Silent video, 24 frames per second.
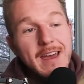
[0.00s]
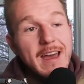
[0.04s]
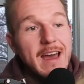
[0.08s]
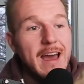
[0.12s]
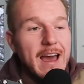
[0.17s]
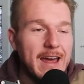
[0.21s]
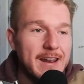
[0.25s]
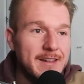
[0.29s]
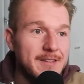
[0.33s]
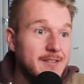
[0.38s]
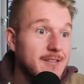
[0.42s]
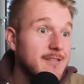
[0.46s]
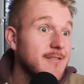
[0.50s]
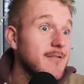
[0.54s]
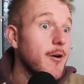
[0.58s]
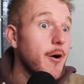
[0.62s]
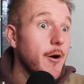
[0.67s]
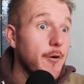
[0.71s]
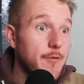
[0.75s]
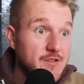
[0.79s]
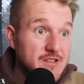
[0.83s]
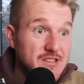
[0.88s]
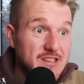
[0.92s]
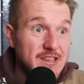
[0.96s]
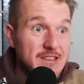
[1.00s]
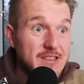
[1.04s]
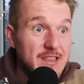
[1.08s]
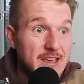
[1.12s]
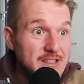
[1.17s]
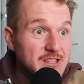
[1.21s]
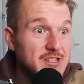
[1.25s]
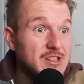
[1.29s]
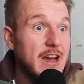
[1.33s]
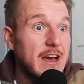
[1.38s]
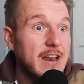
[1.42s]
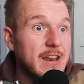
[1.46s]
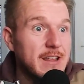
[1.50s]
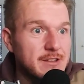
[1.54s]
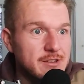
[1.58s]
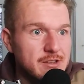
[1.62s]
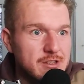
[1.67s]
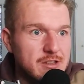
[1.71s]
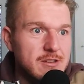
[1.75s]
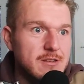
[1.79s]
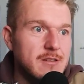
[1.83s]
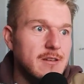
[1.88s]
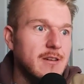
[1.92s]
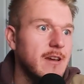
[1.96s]
And obviously, this
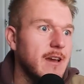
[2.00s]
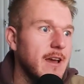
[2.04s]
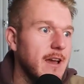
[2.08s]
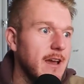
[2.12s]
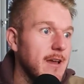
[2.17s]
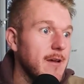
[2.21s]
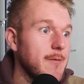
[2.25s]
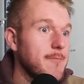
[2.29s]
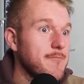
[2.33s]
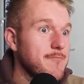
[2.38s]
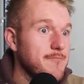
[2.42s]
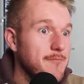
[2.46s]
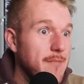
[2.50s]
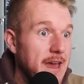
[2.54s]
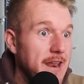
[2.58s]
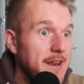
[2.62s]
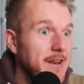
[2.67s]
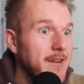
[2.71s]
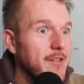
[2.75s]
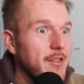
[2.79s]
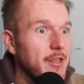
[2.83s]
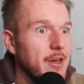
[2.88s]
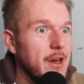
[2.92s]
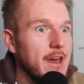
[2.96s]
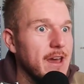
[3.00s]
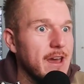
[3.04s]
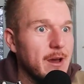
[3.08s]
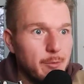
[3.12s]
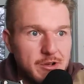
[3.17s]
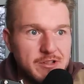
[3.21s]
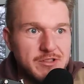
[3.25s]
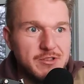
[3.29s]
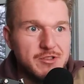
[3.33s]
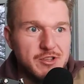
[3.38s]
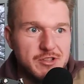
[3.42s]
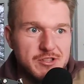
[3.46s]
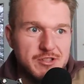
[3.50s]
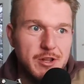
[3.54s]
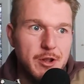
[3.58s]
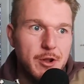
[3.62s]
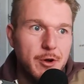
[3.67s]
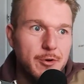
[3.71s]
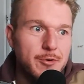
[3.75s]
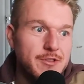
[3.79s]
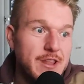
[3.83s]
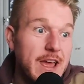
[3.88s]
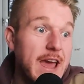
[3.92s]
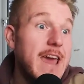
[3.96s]
challenge meant that it wasn't just a
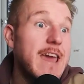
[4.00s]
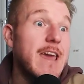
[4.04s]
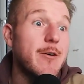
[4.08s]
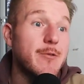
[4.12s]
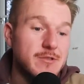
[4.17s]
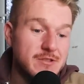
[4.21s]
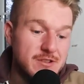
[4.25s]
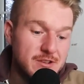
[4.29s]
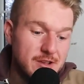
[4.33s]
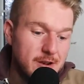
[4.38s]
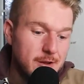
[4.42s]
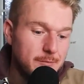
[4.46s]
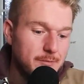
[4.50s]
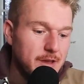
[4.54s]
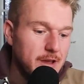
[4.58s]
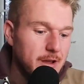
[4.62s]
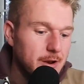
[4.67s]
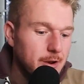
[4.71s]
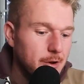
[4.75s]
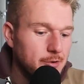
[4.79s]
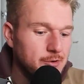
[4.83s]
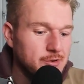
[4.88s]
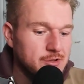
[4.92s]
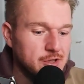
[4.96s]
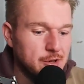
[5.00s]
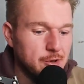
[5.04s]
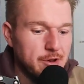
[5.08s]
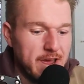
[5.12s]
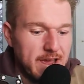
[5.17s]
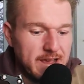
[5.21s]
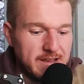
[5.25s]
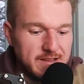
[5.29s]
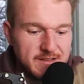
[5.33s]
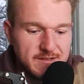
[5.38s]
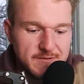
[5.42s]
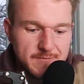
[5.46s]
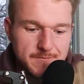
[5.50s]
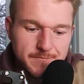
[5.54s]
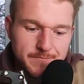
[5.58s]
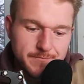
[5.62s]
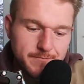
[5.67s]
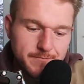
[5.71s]
long day, it was going to be a long 2 days.